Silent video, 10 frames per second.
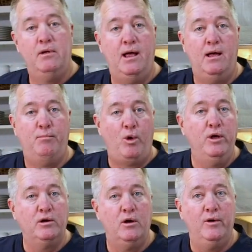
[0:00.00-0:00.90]

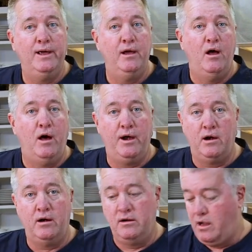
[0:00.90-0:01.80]
boil going on
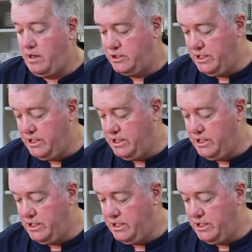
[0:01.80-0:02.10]
our